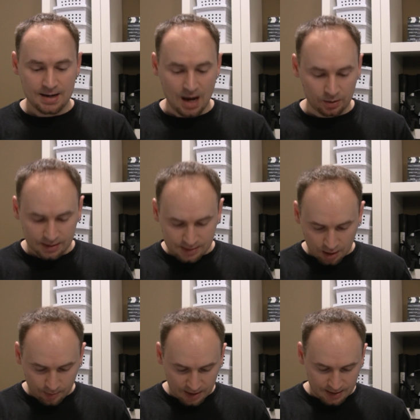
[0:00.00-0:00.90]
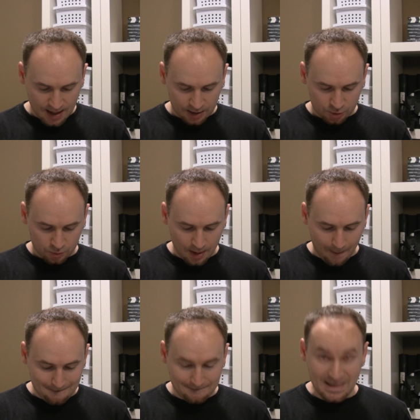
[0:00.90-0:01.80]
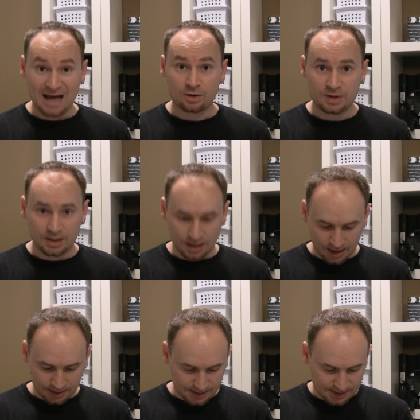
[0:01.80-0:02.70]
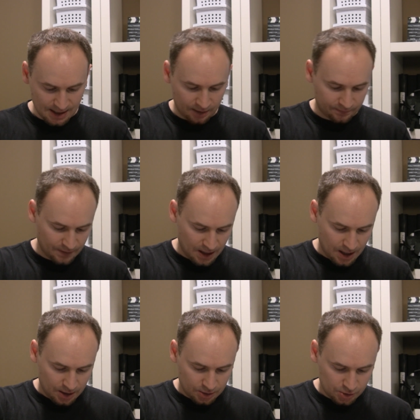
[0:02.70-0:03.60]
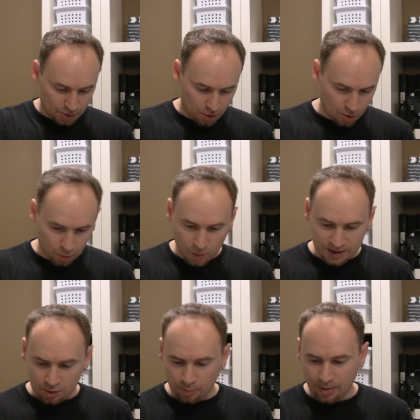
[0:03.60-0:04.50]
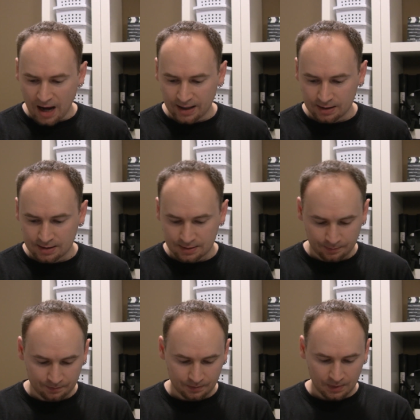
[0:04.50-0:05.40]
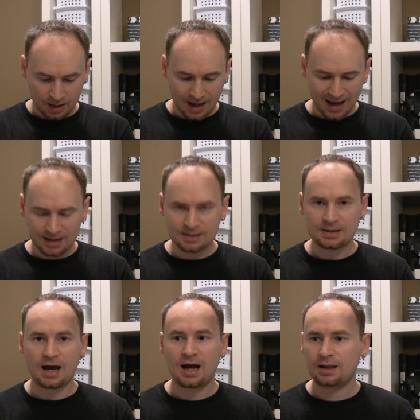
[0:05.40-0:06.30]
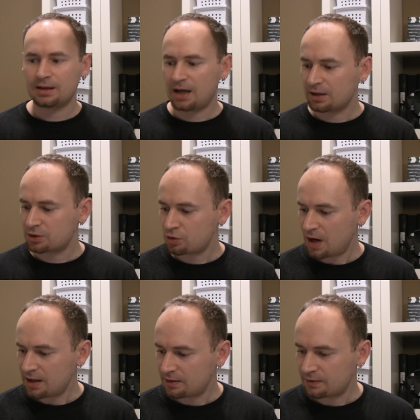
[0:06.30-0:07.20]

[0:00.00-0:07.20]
Now let's talk about the actual battery itself. So when you buy it, and I'll try to